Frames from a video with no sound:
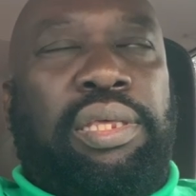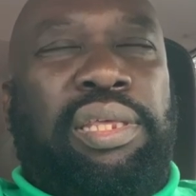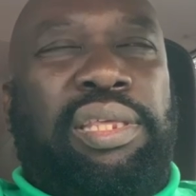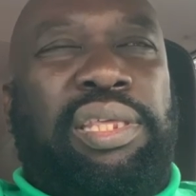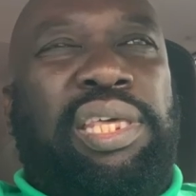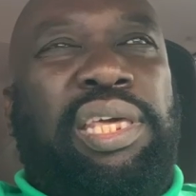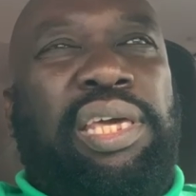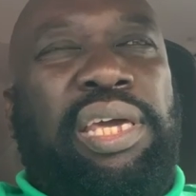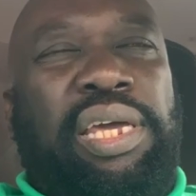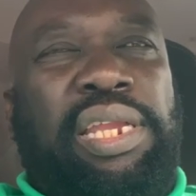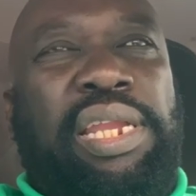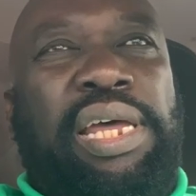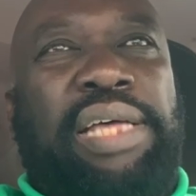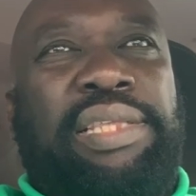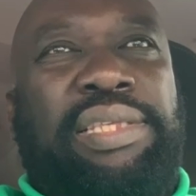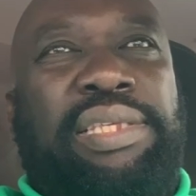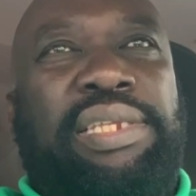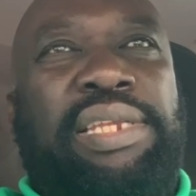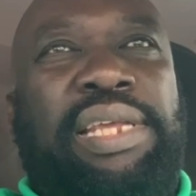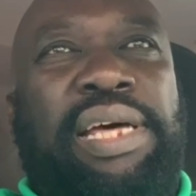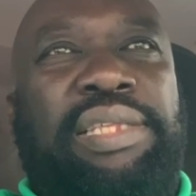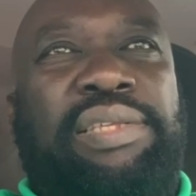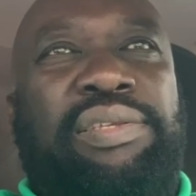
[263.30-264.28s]
yeah,
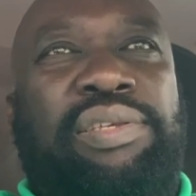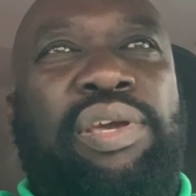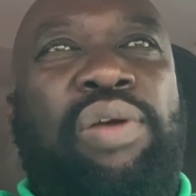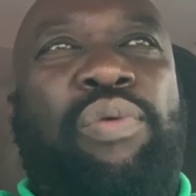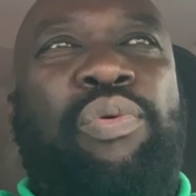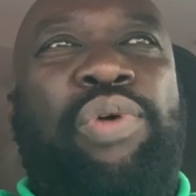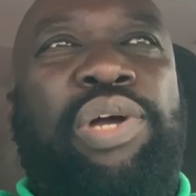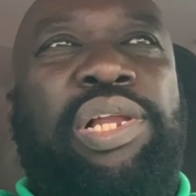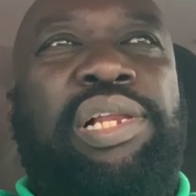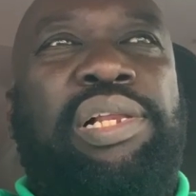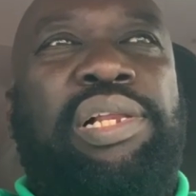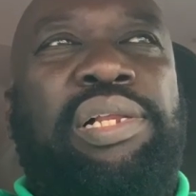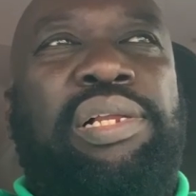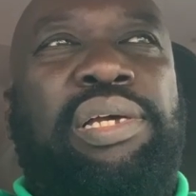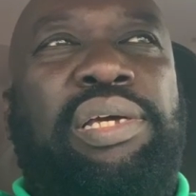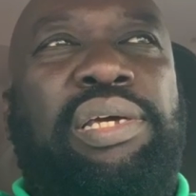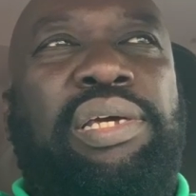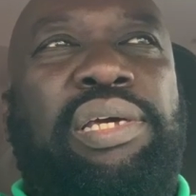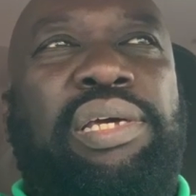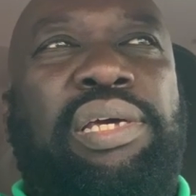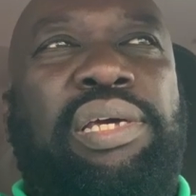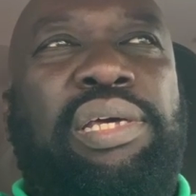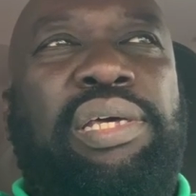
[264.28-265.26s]
well,
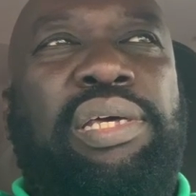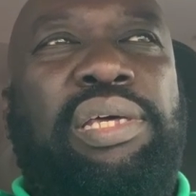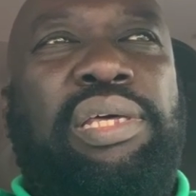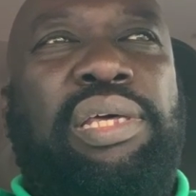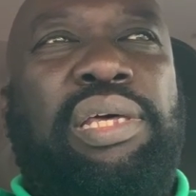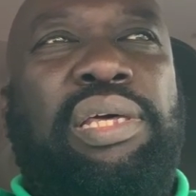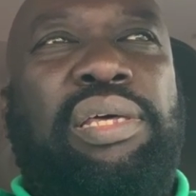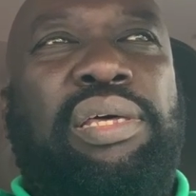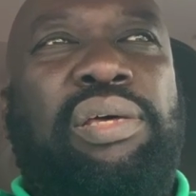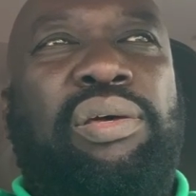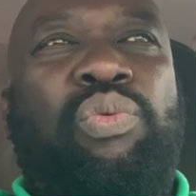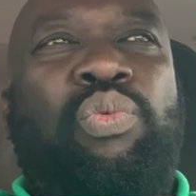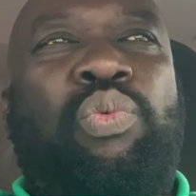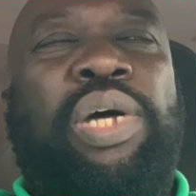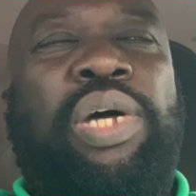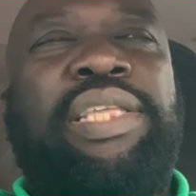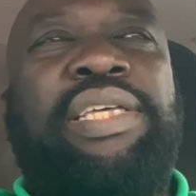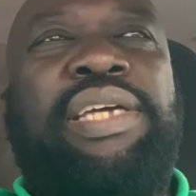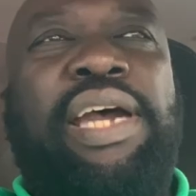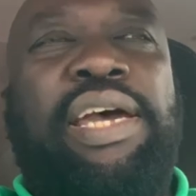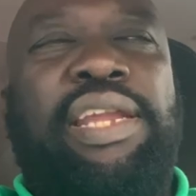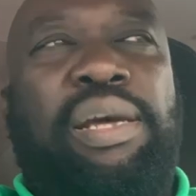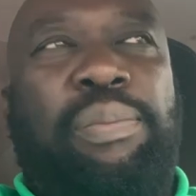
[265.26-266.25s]

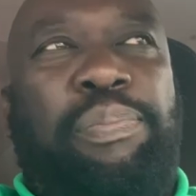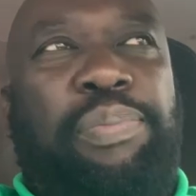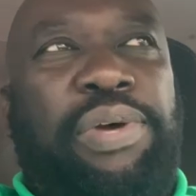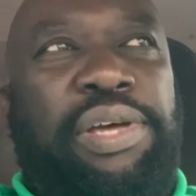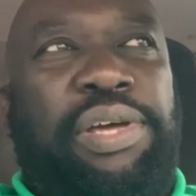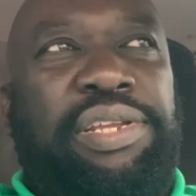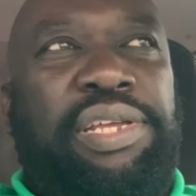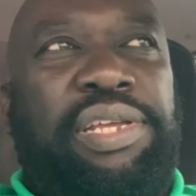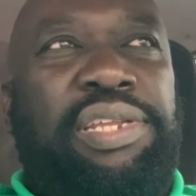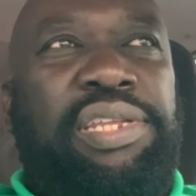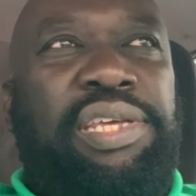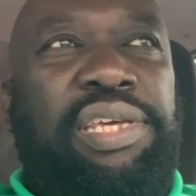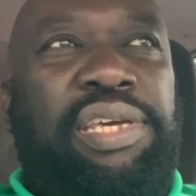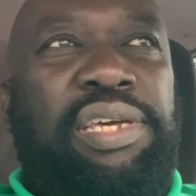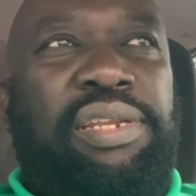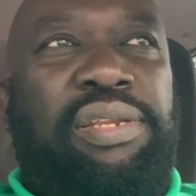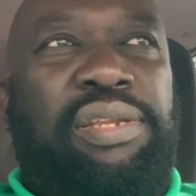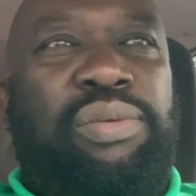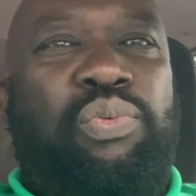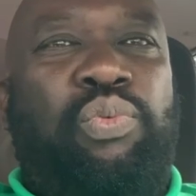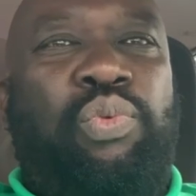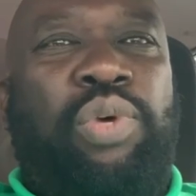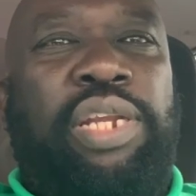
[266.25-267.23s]
what kind of plan you
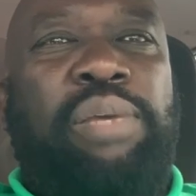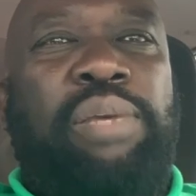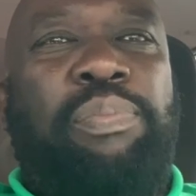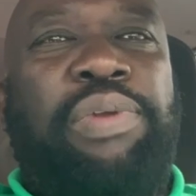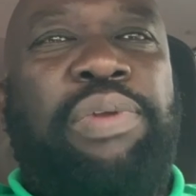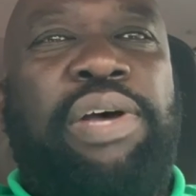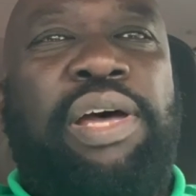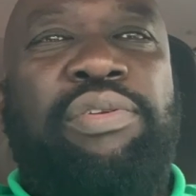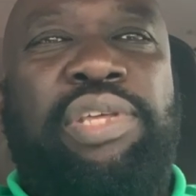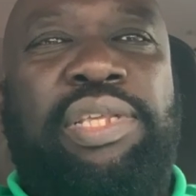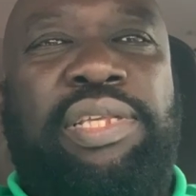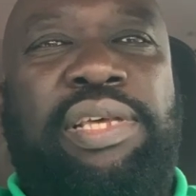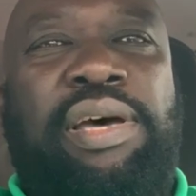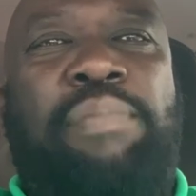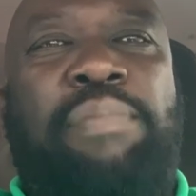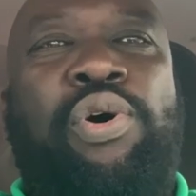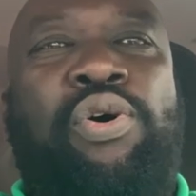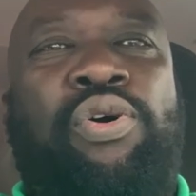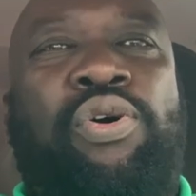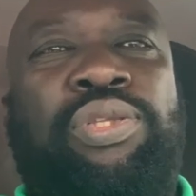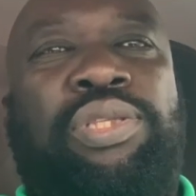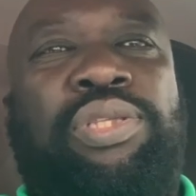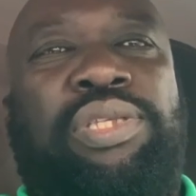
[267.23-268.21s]
need, what the plan is
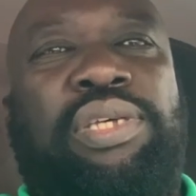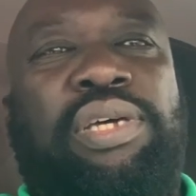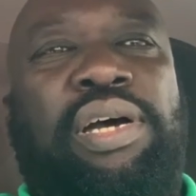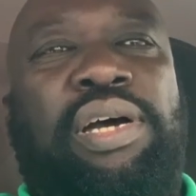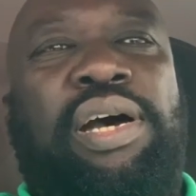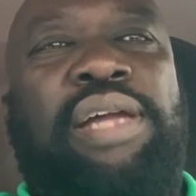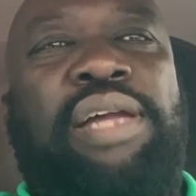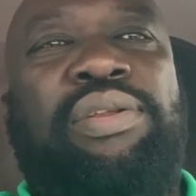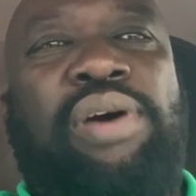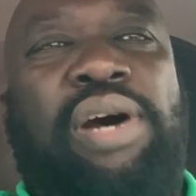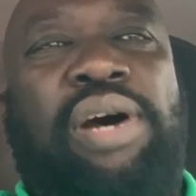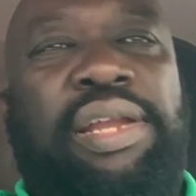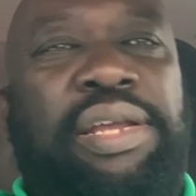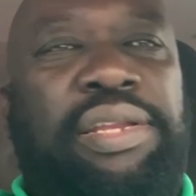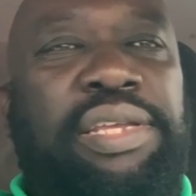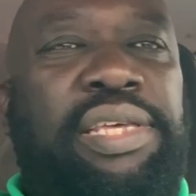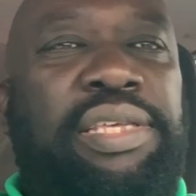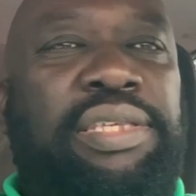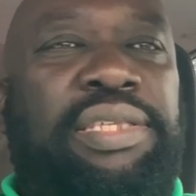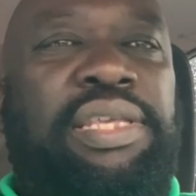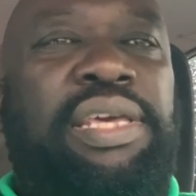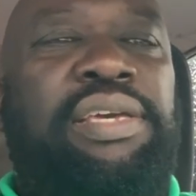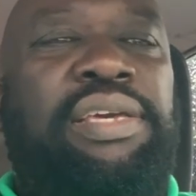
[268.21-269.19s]
about, and all of
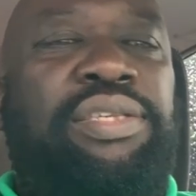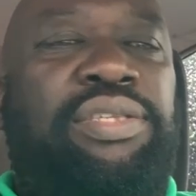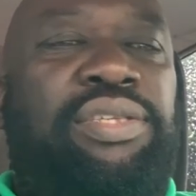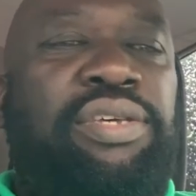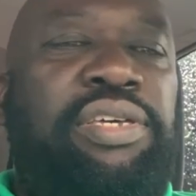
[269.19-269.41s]
these things.